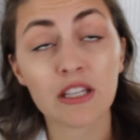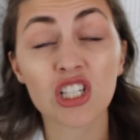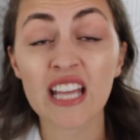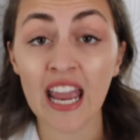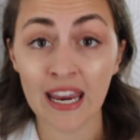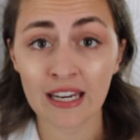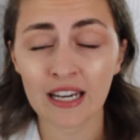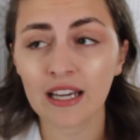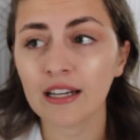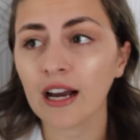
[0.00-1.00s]
He just hated
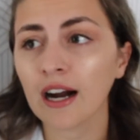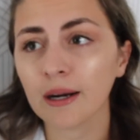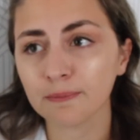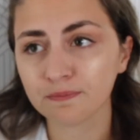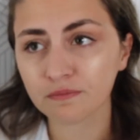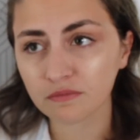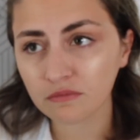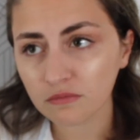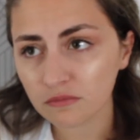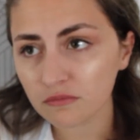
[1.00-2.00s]
it.
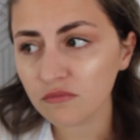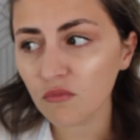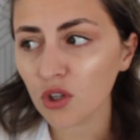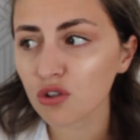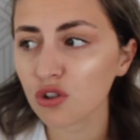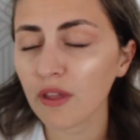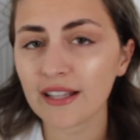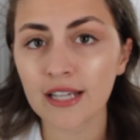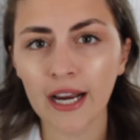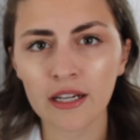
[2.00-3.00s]
So
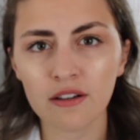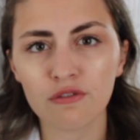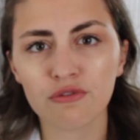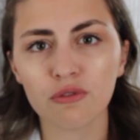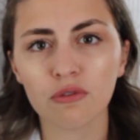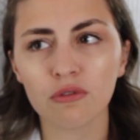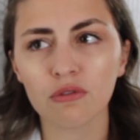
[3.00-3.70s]
that's kind of,